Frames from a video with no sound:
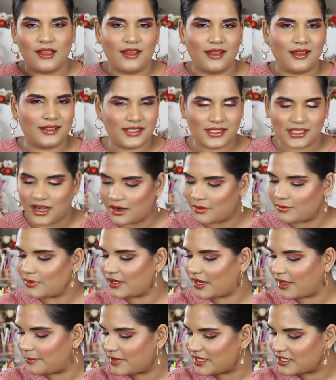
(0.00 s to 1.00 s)
It's not what
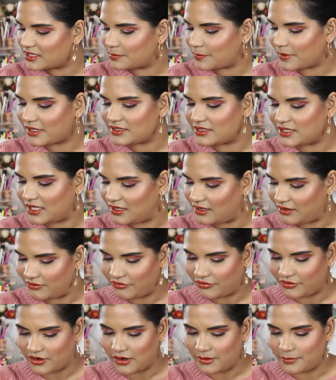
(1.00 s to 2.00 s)
I'm expecting
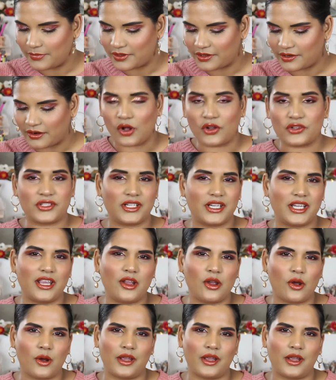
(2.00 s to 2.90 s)
from Alter Ego.